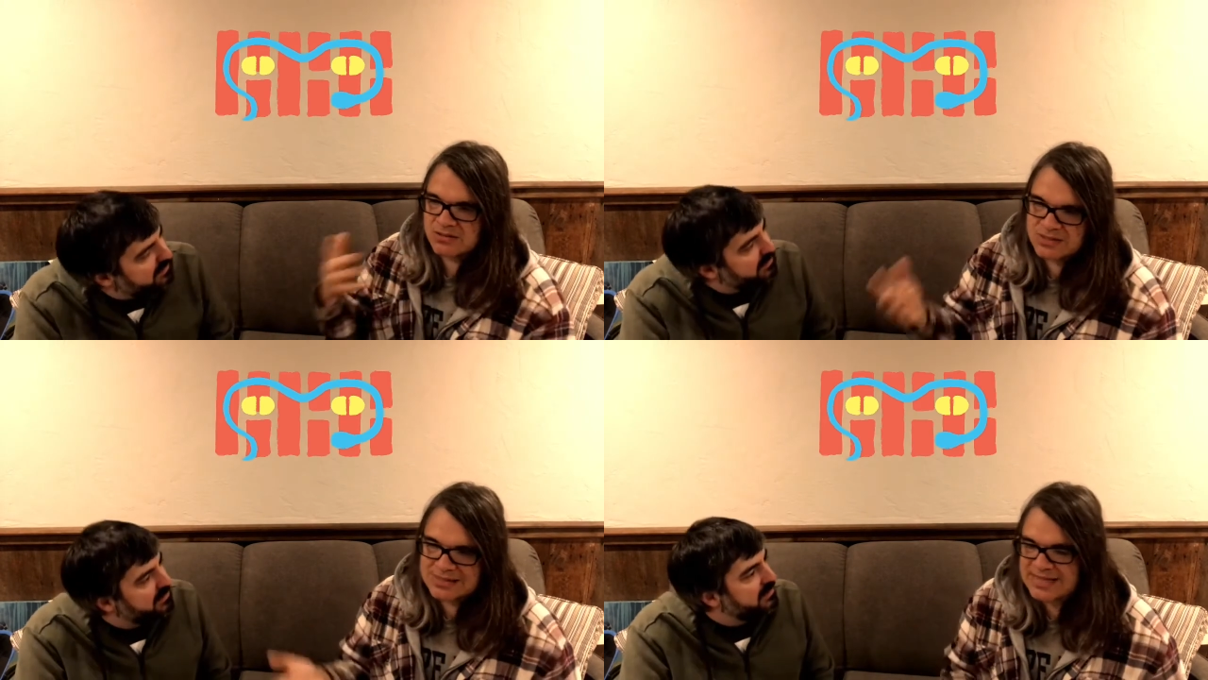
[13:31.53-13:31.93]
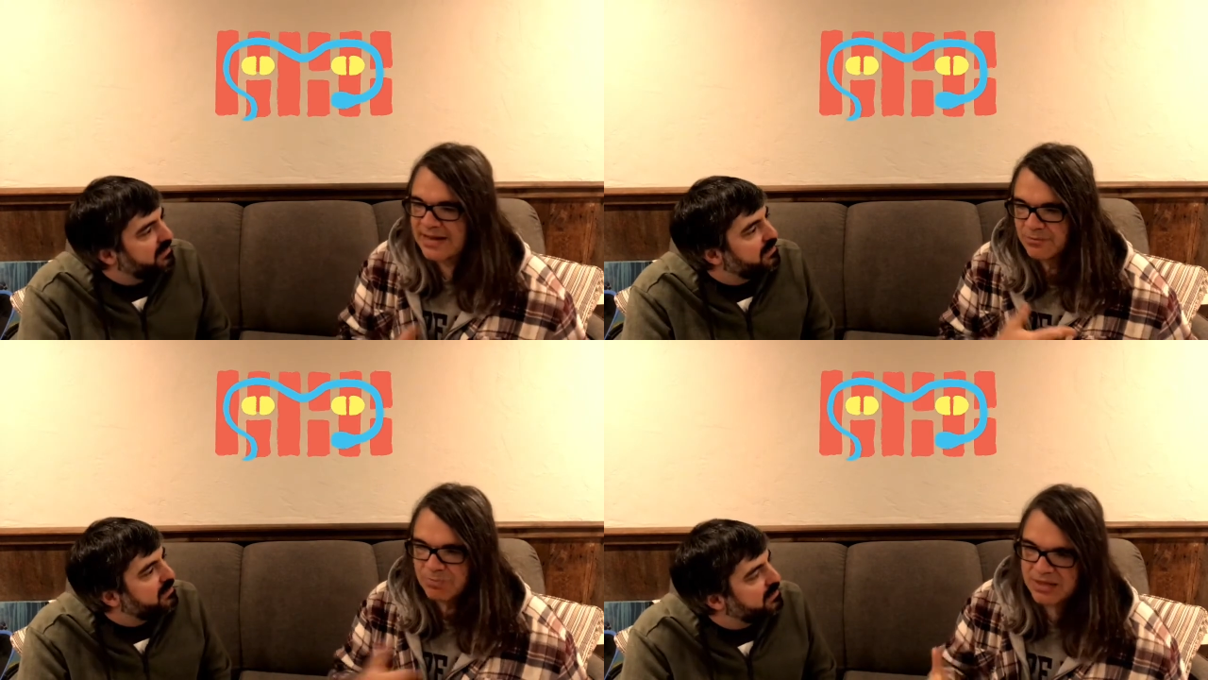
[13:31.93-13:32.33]
Speaker 1: set
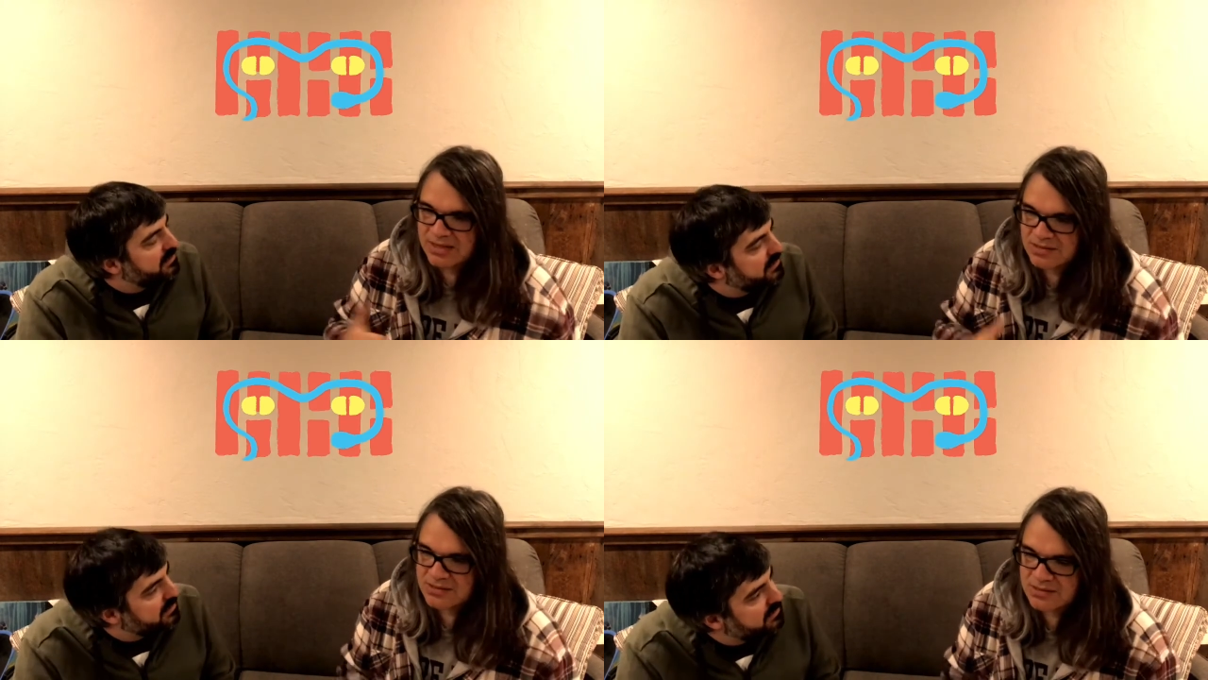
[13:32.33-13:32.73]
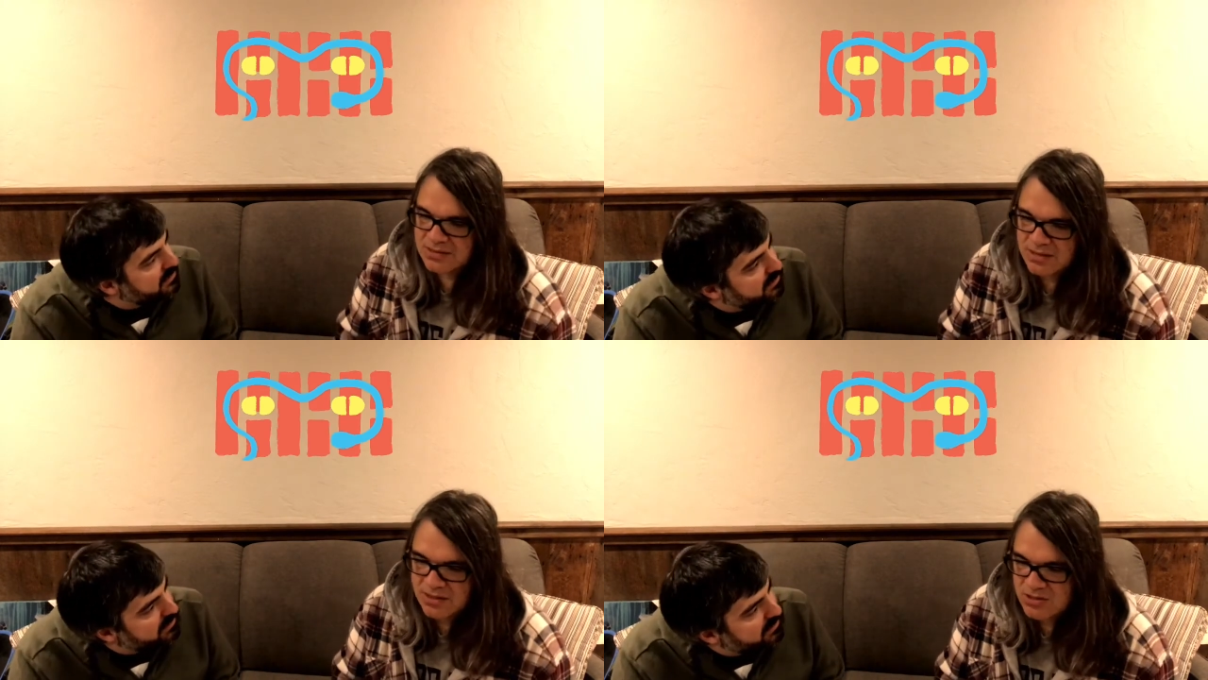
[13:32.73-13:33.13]
piece
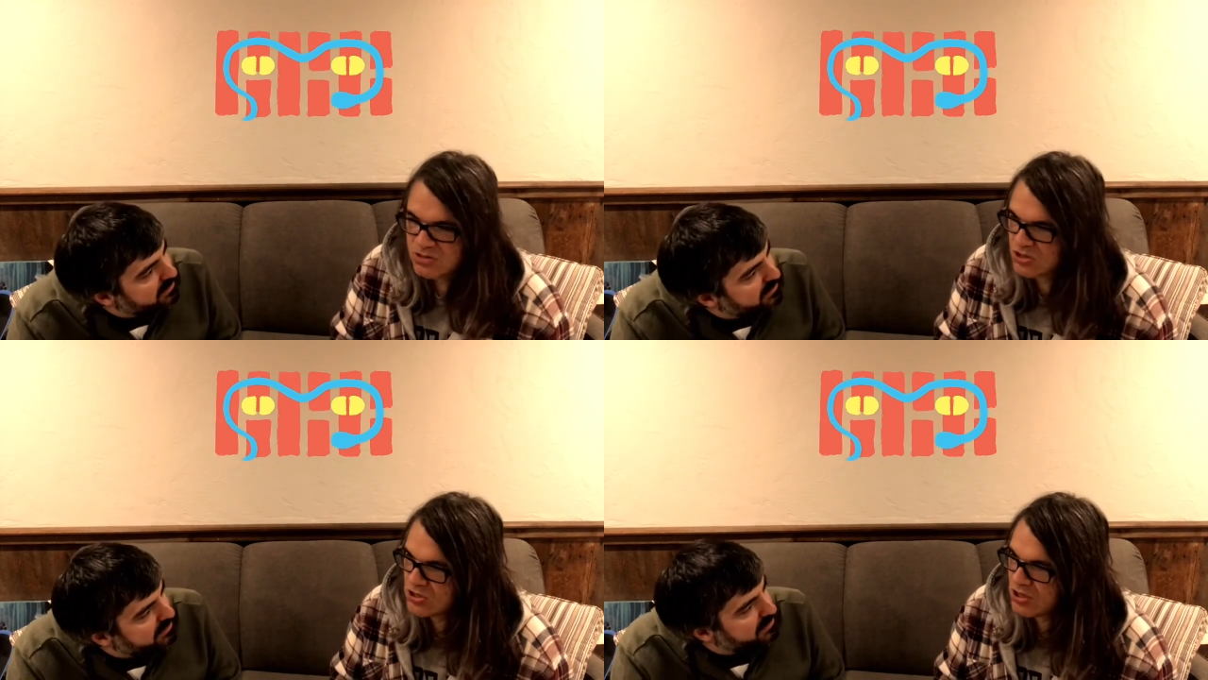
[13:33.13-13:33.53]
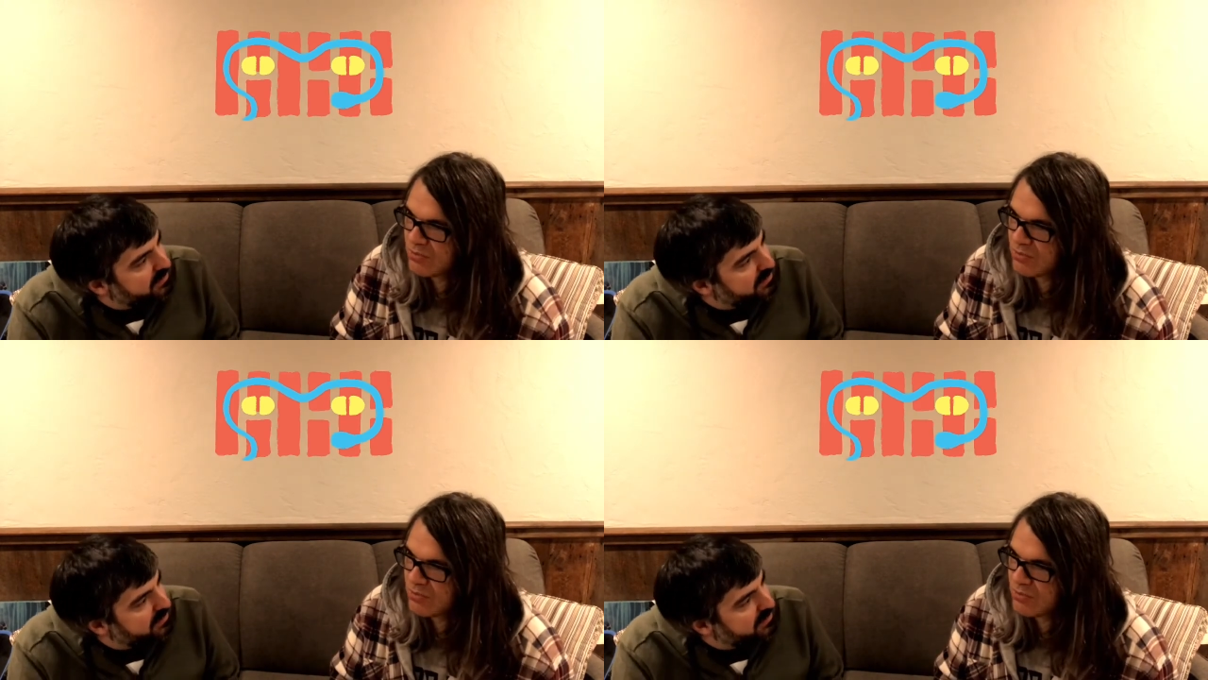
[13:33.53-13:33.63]
it's just so